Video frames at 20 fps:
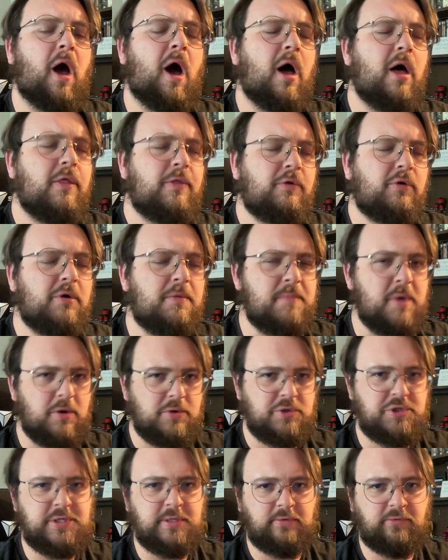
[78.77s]
other
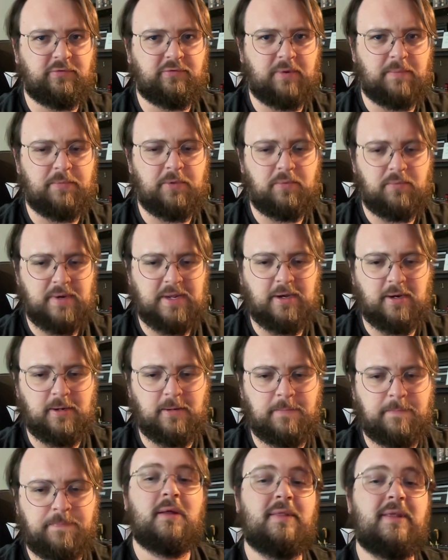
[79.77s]
emotions from the
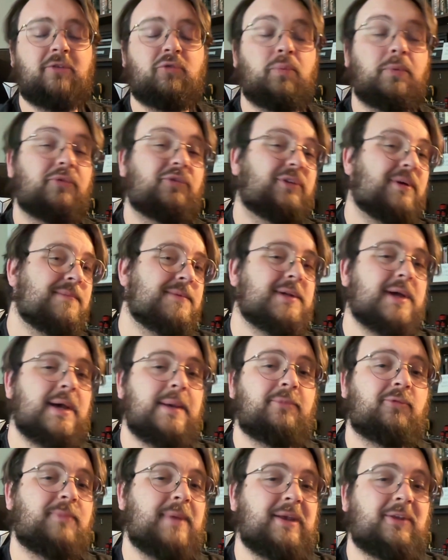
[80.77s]
reader. This will
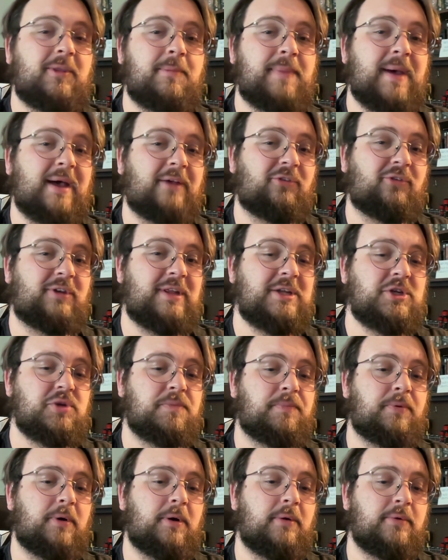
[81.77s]
sometimes make the pastiche
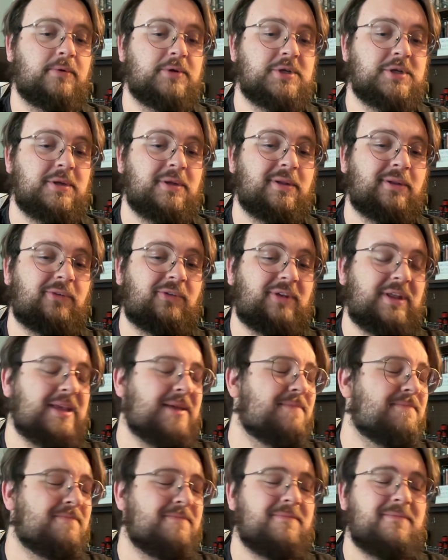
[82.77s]
approach
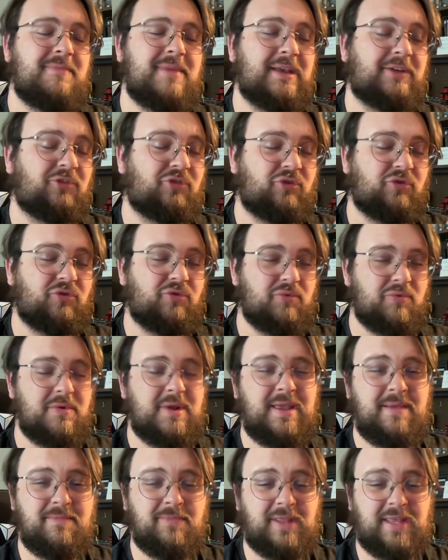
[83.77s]
seem
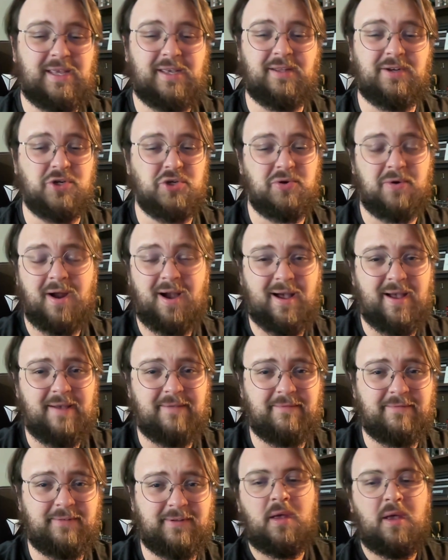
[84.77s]
extremely
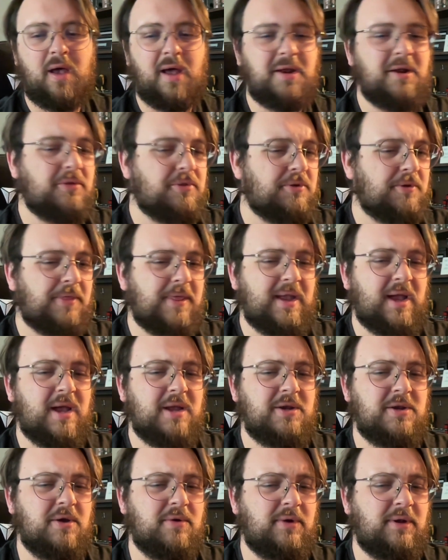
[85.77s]
contrived. Another thing I
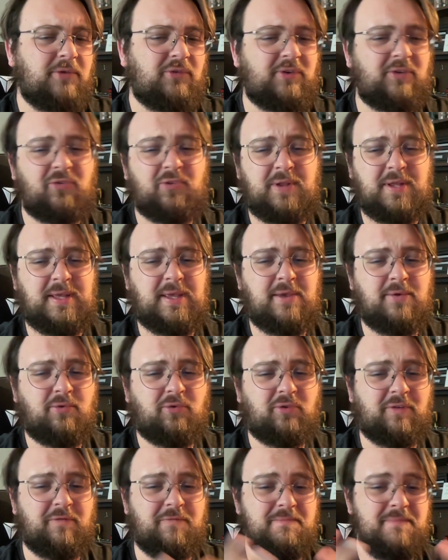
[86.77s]
notice is the
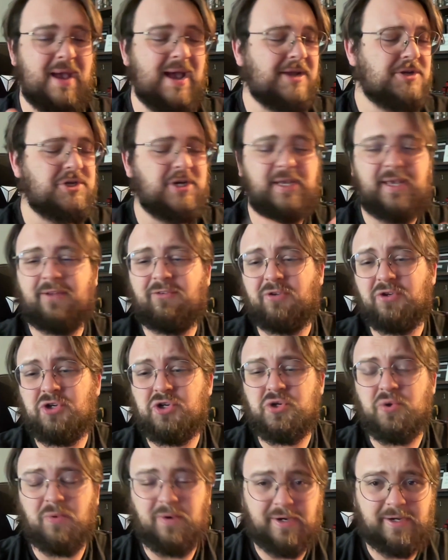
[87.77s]
use of magic as a
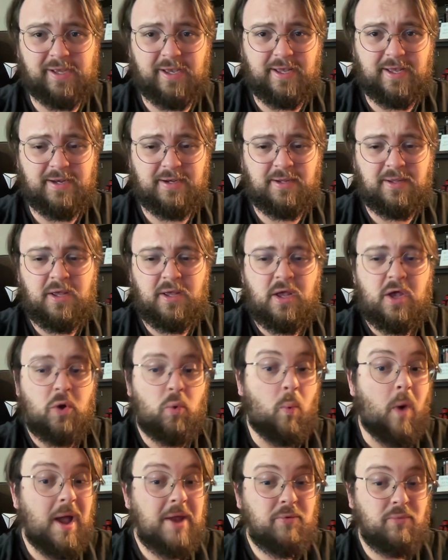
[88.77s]
shortcut.
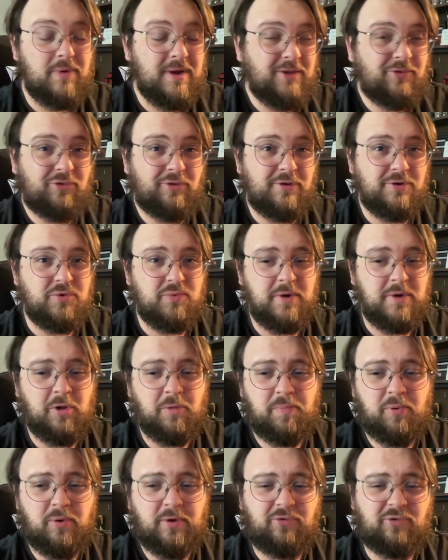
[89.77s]
Why research real
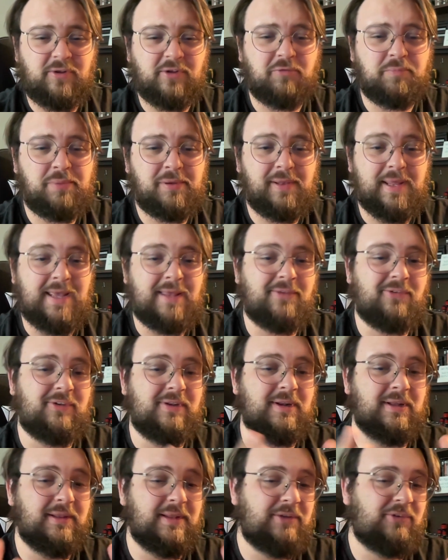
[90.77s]
poisonous plants
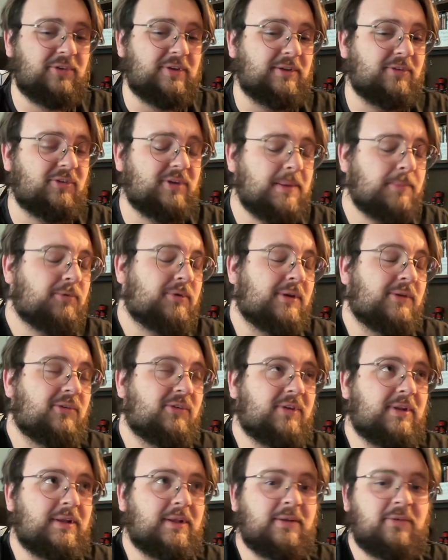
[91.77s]
and illicit
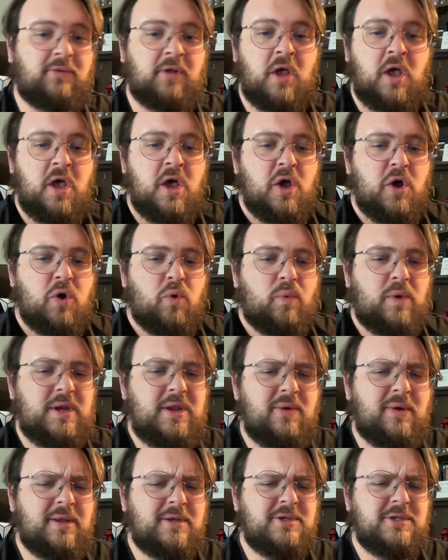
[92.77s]
substances when
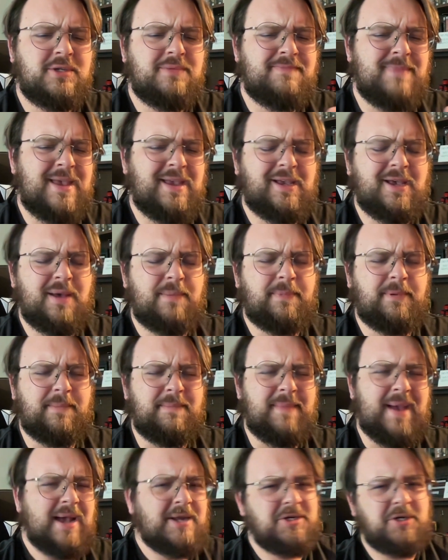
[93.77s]
you can just make up a
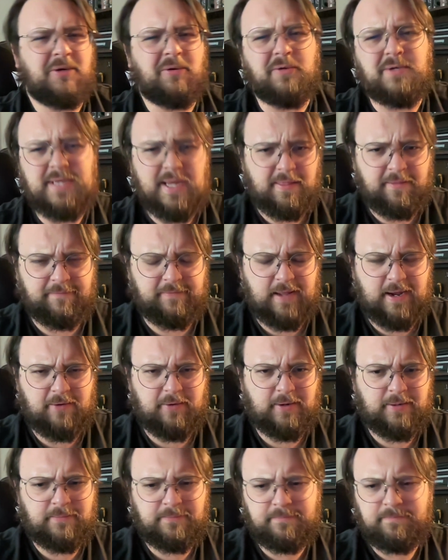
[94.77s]
magical death
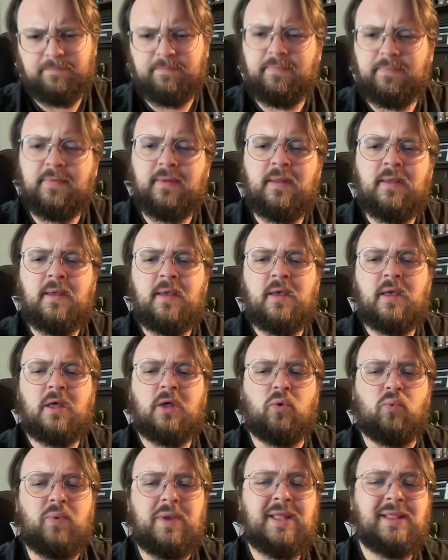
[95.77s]
flower?
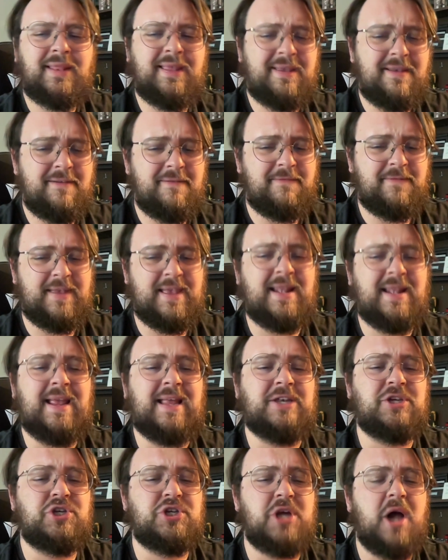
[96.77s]
We live in a
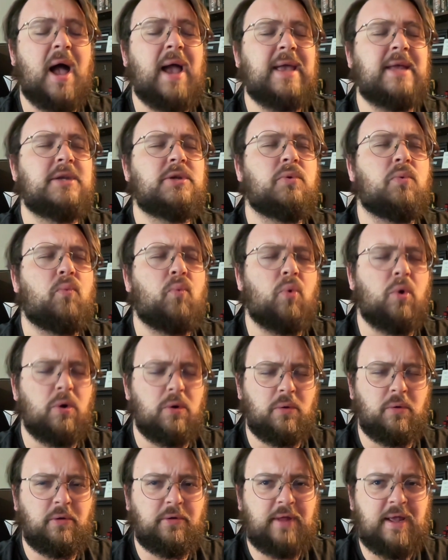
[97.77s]
giant
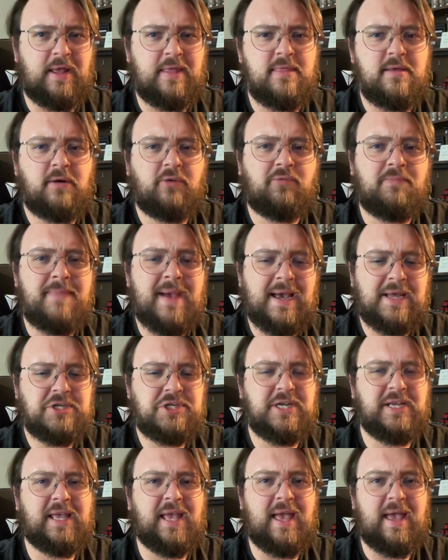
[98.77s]
world, and there's
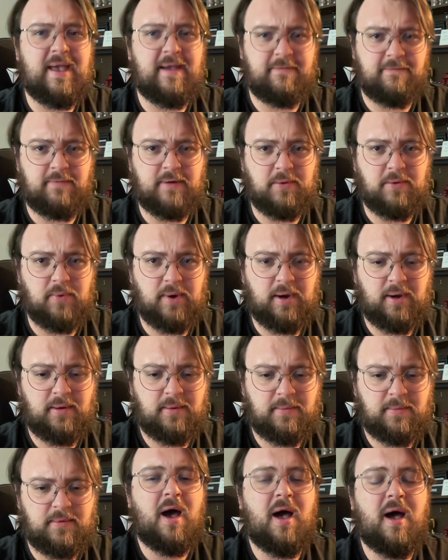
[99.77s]
magic everywhere.
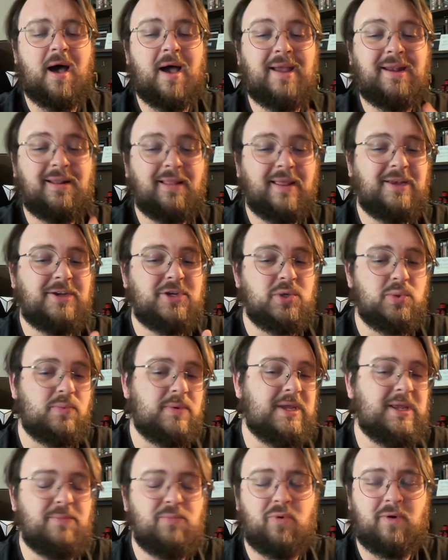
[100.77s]
I'd like to
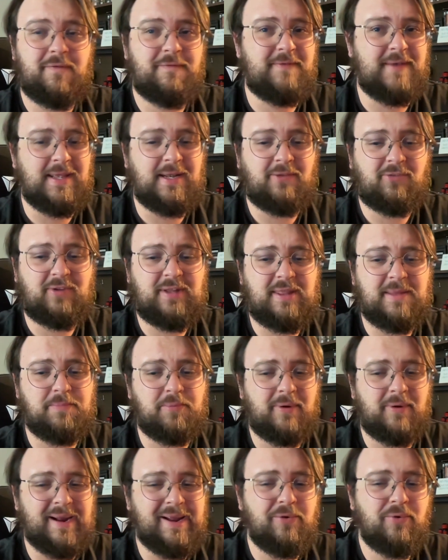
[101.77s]
read more fantasy that
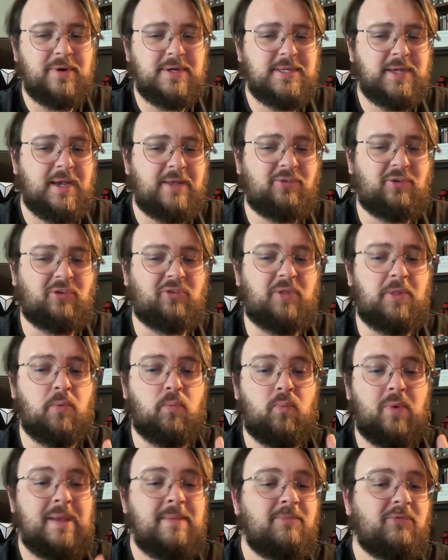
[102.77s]
prioritizes the
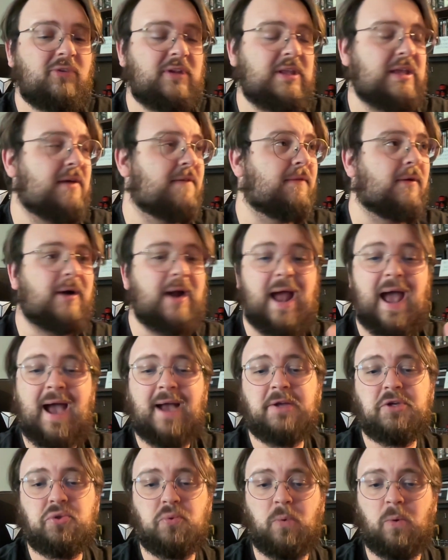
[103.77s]
whimsy of our
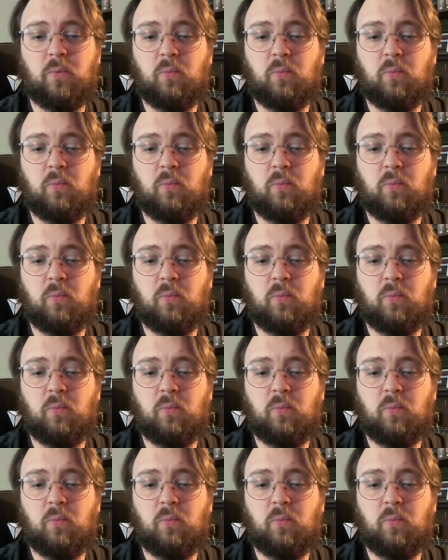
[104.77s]
actual